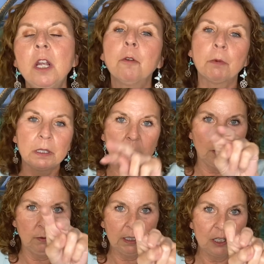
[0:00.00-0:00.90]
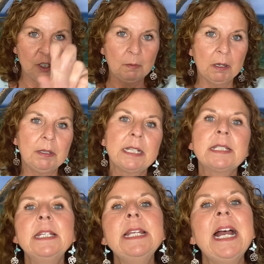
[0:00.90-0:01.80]
Ring the notification bell next
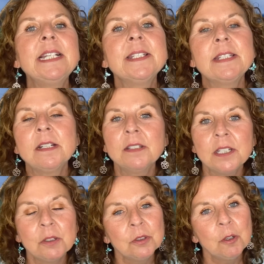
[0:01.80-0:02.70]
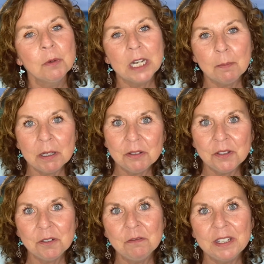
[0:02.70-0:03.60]
to that so that you'll know when I post
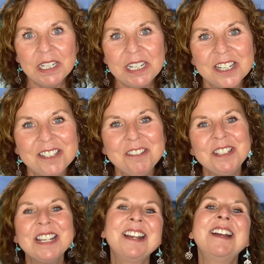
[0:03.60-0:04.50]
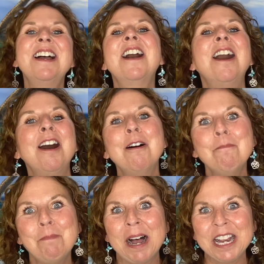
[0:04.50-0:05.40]
new videos.
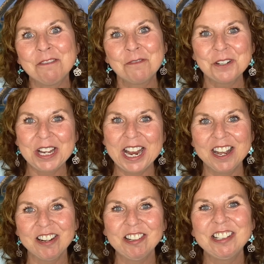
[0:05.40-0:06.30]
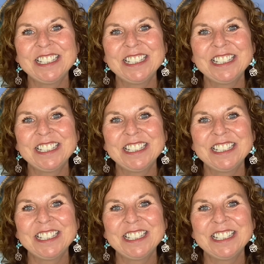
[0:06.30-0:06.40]
Bye for now.